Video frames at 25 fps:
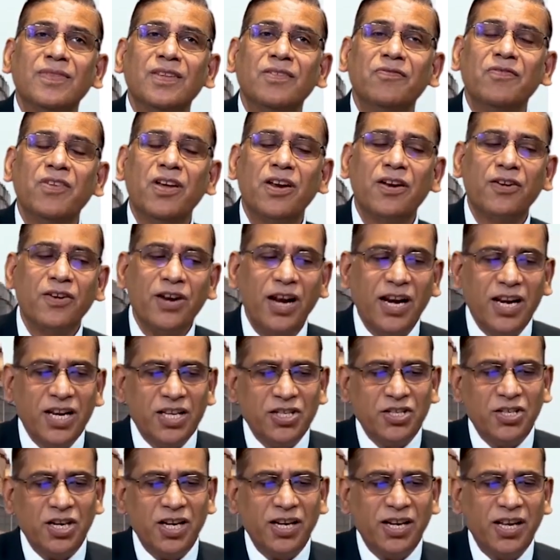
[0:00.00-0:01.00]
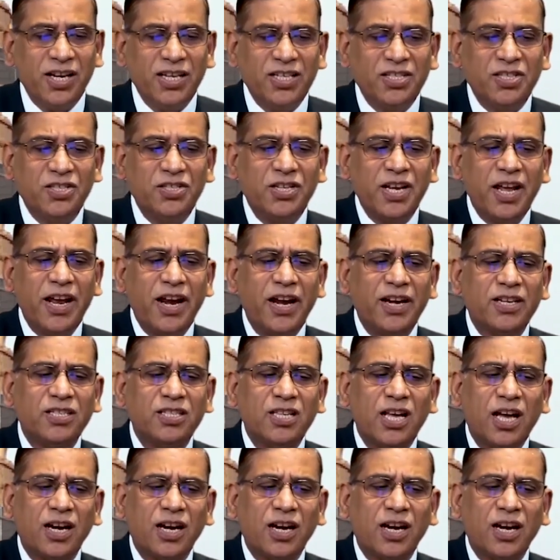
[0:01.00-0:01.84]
where religion and states